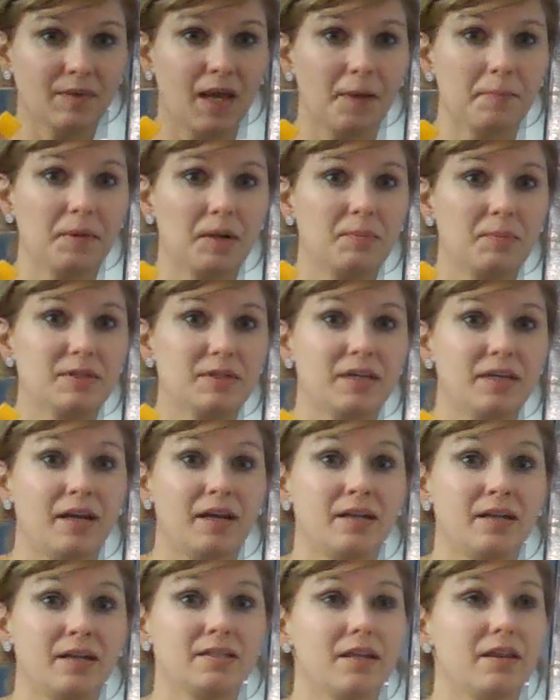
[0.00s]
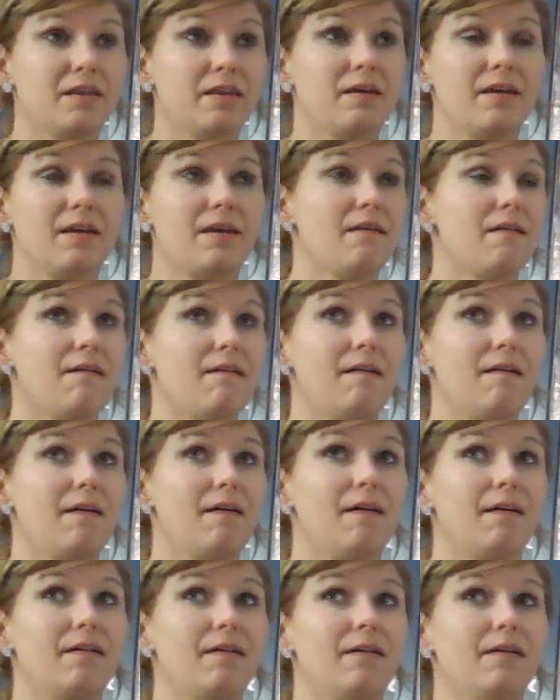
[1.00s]
I'm going to pretend they
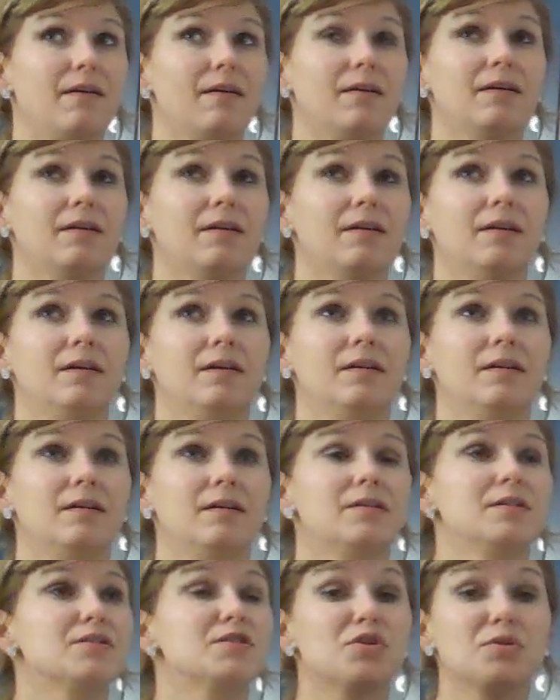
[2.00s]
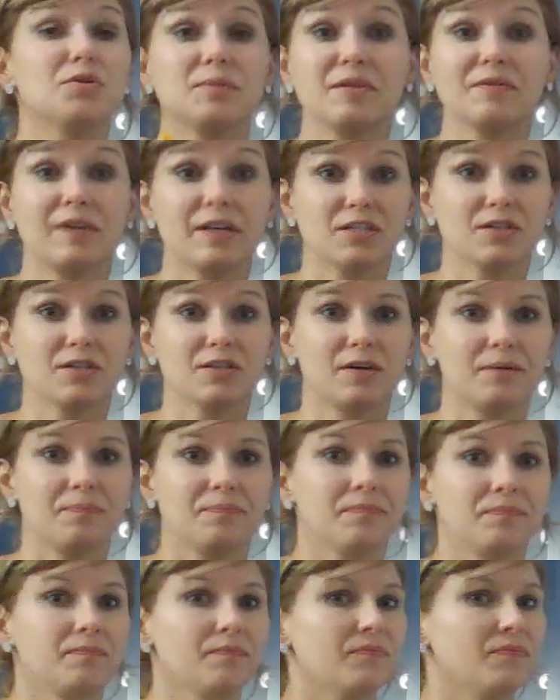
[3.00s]
are scoops of ice
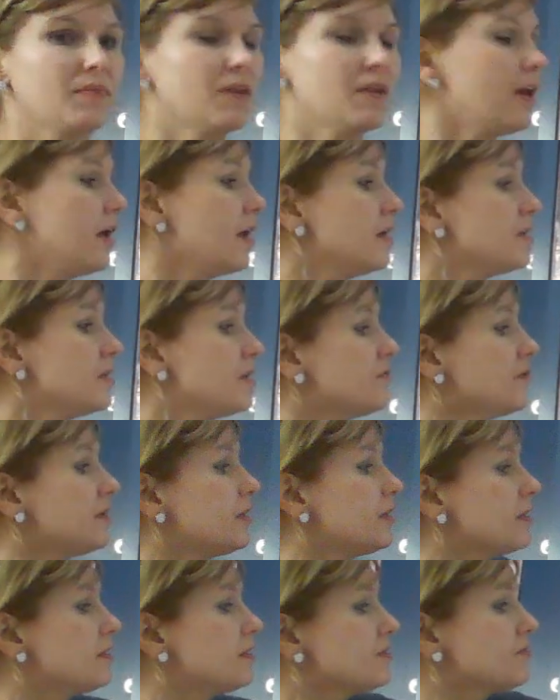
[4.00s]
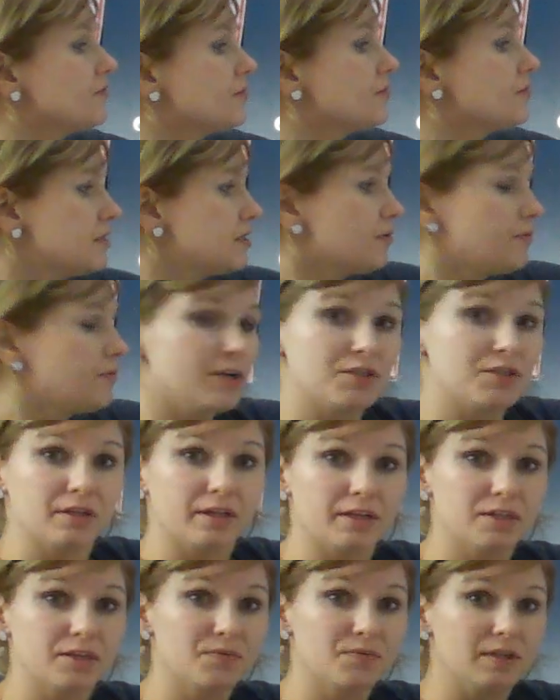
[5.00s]
cream. Okay, so if we look at this first equation,
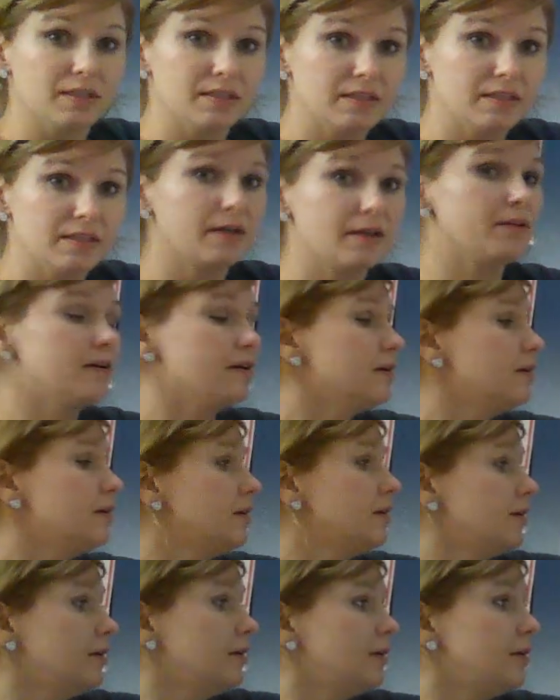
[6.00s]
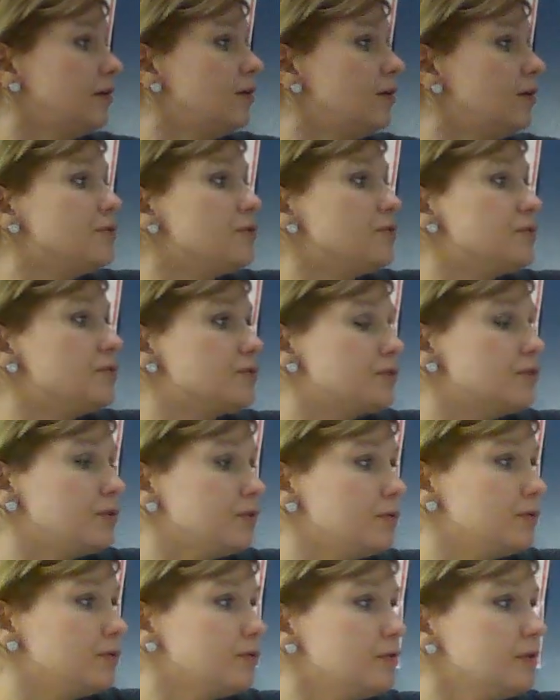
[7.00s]
let's read it together.
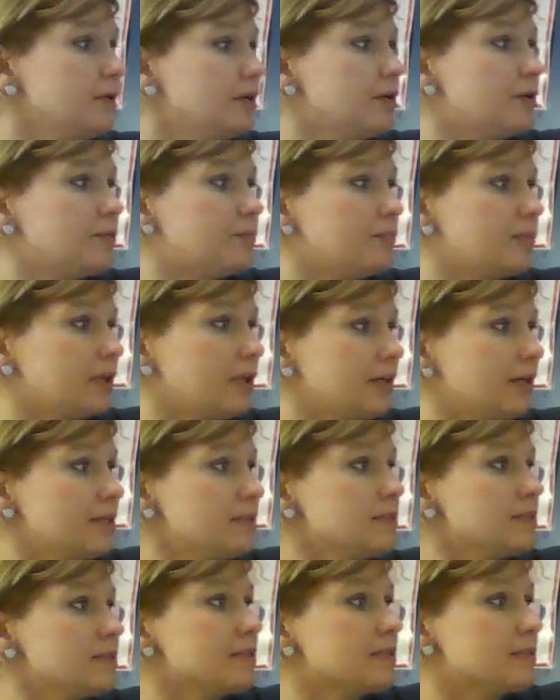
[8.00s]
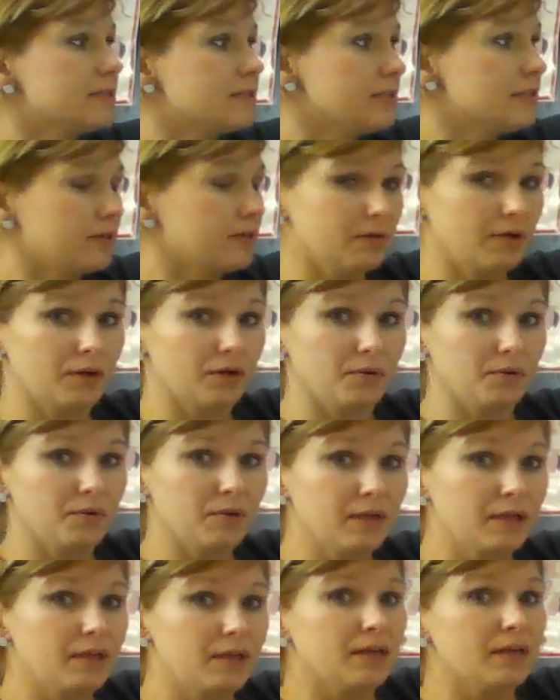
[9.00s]
2 plus
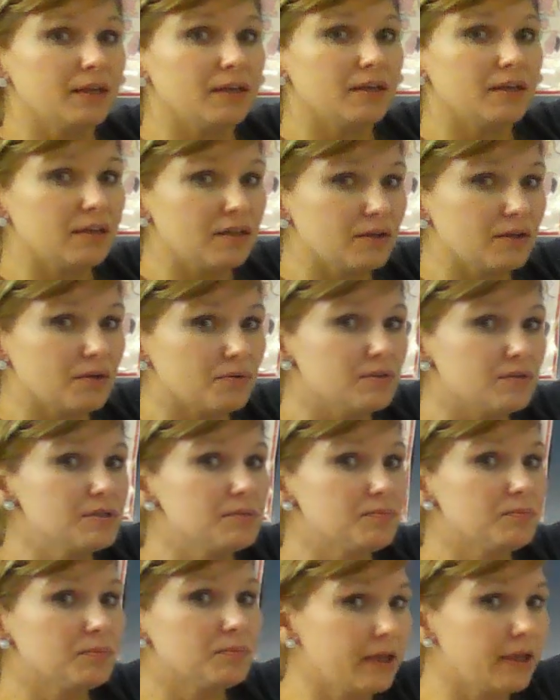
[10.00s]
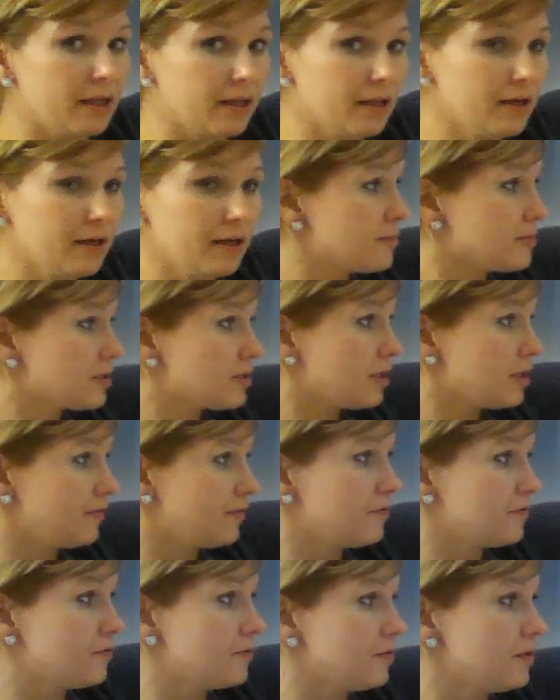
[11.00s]
0 equals blank. I'm
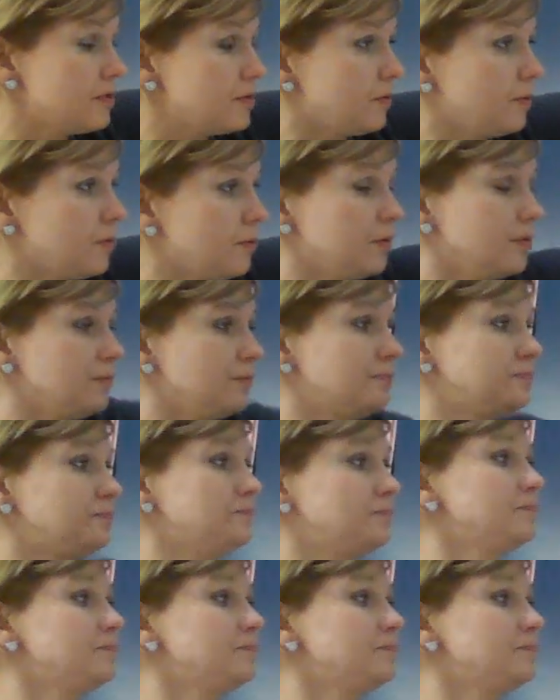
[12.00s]
solving for a total.